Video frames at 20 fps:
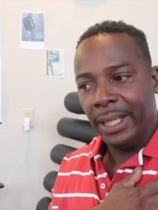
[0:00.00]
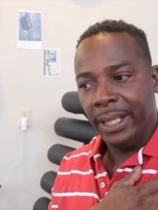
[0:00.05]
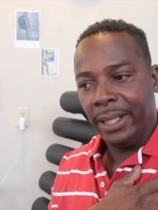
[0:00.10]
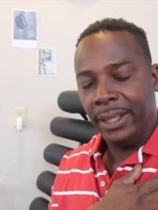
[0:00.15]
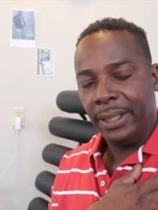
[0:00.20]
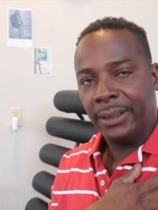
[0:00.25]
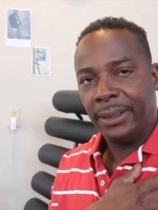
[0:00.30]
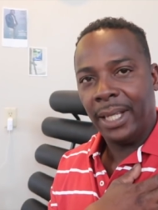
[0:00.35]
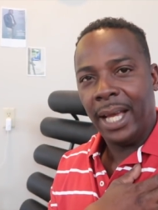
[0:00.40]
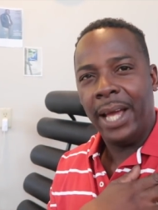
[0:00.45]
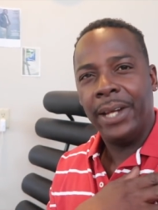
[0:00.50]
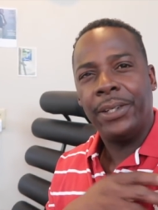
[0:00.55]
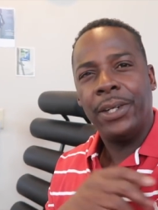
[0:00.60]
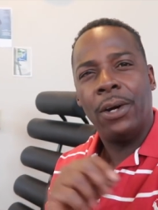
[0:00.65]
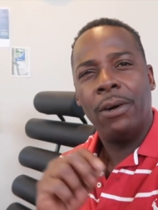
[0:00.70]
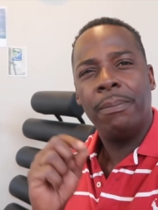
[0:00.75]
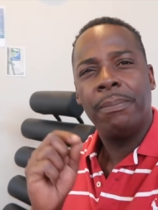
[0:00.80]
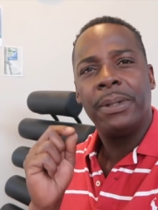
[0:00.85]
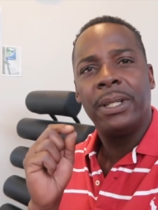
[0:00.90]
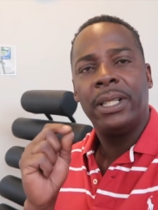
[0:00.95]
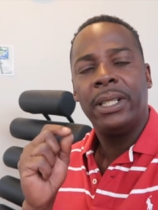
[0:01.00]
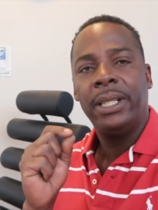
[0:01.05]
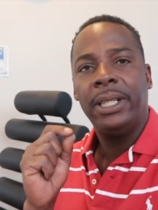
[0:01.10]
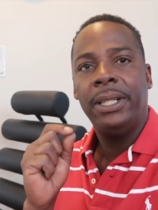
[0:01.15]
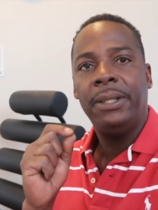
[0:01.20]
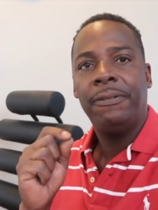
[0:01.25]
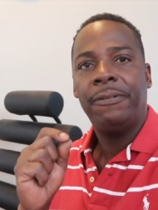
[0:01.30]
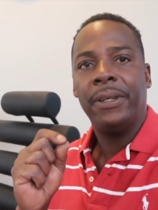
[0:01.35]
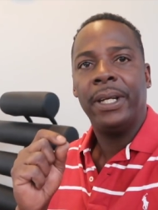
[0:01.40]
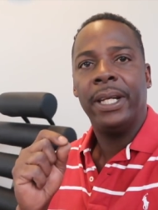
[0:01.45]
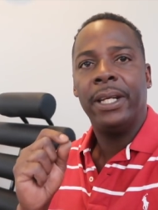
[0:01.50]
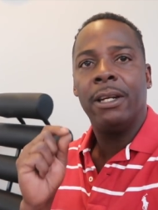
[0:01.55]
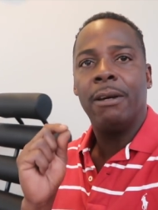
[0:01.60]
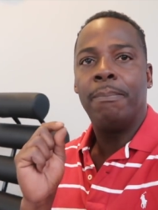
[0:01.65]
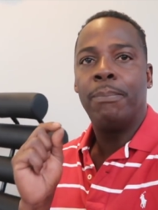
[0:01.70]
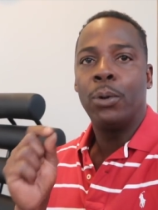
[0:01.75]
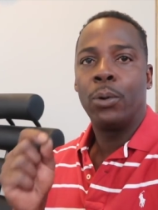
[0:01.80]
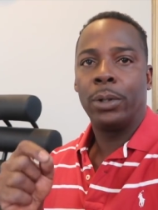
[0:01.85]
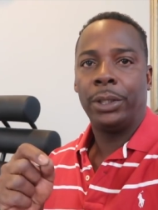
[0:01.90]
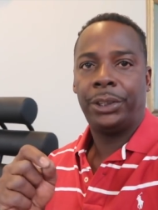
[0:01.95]
is I don't believe in
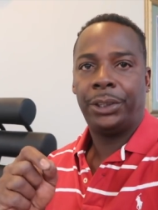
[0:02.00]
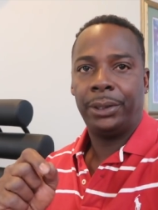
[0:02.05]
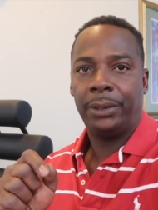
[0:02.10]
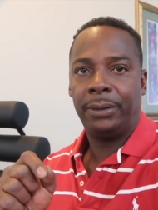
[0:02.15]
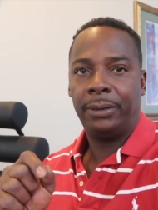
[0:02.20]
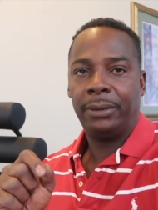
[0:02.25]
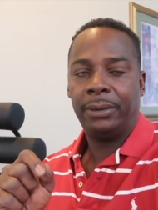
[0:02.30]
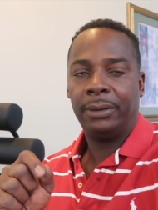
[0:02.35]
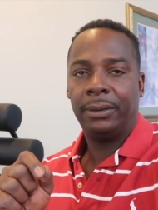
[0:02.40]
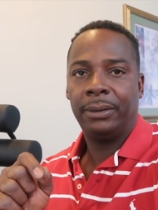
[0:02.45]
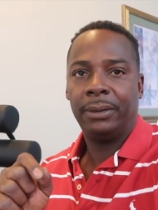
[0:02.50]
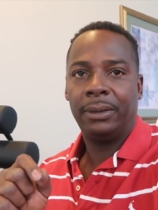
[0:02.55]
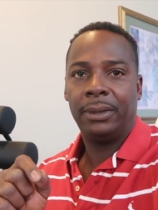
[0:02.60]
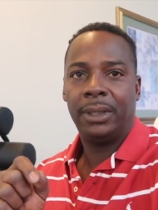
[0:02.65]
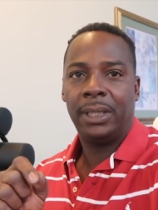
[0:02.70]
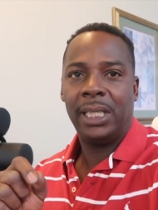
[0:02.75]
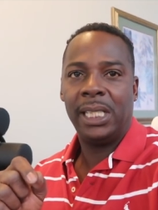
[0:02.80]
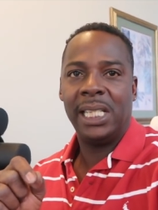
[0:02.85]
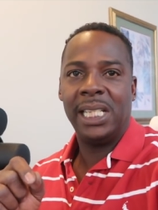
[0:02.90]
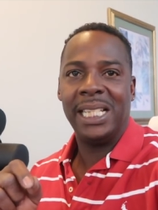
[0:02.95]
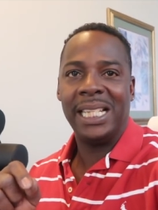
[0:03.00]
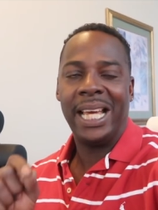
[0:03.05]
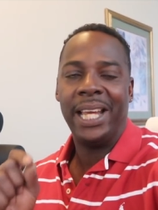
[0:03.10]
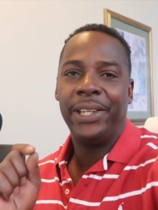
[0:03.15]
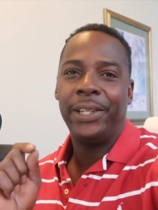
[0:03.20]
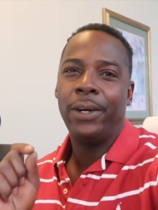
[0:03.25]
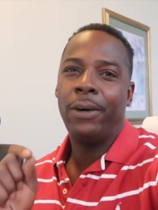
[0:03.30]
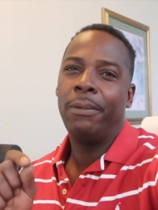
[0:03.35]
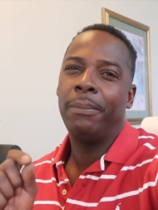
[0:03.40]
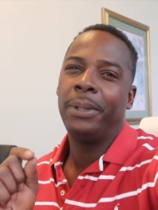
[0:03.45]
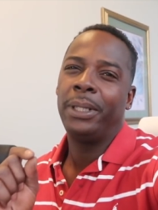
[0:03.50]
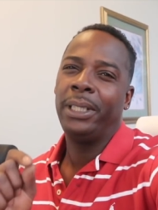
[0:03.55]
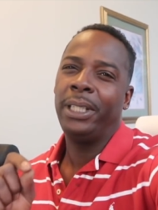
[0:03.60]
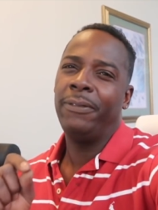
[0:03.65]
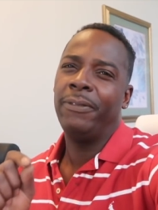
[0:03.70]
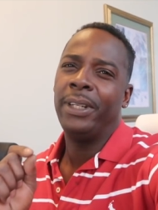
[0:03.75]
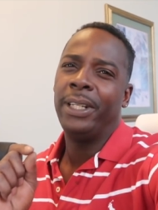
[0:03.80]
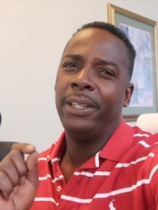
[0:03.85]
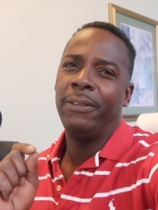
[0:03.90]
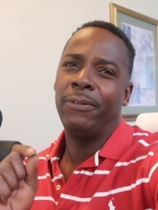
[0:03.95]
abortion and I don't
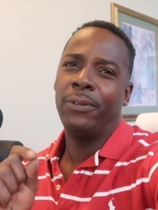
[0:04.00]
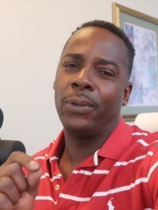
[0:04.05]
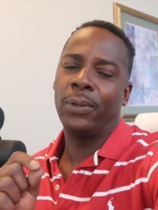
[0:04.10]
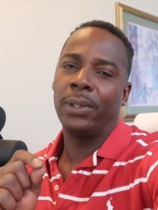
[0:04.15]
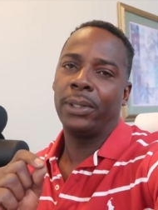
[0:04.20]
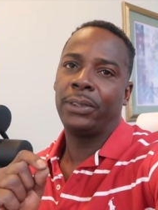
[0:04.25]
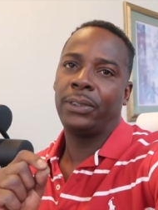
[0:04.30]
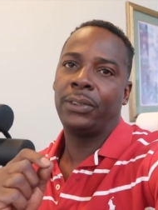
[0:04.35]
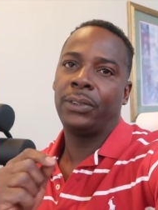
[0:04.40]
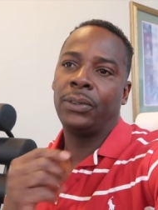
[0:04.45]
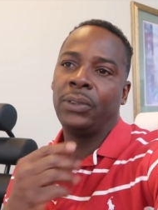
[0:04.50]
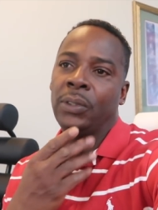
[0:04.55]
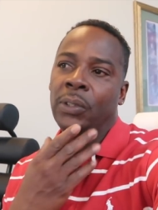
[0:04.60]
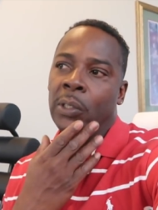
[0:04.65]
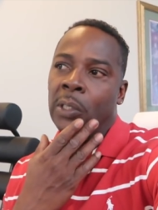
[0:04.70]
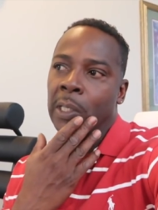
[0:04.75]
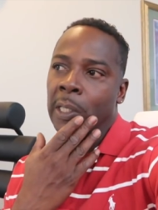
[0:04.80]
believe in divorce.